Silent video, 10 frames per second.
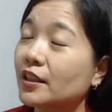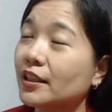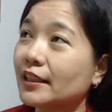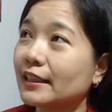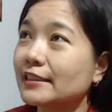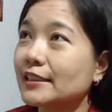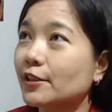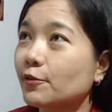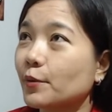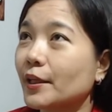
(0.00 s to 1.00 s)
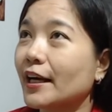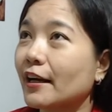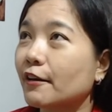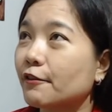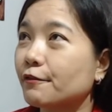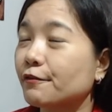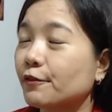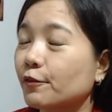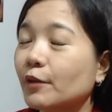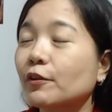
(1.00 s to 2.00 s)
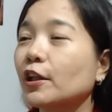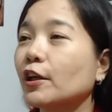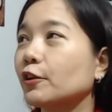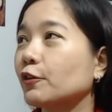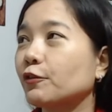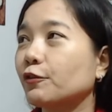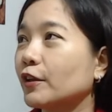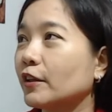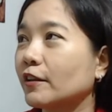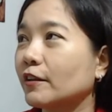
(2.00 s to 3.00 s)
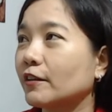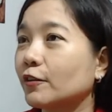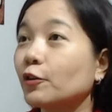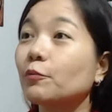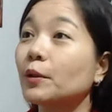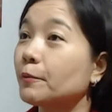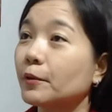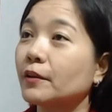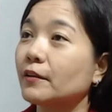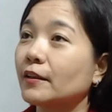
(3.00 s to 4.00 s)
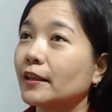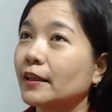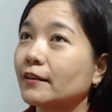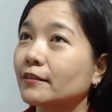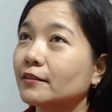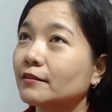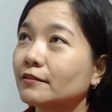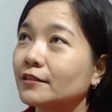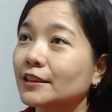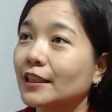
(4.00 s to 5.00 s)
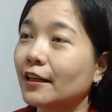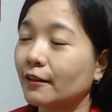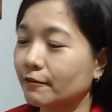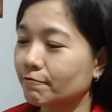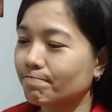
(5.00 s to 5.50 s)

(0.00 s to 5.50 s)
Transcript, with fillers: Kasi we have we have a lot of uh, good people like sta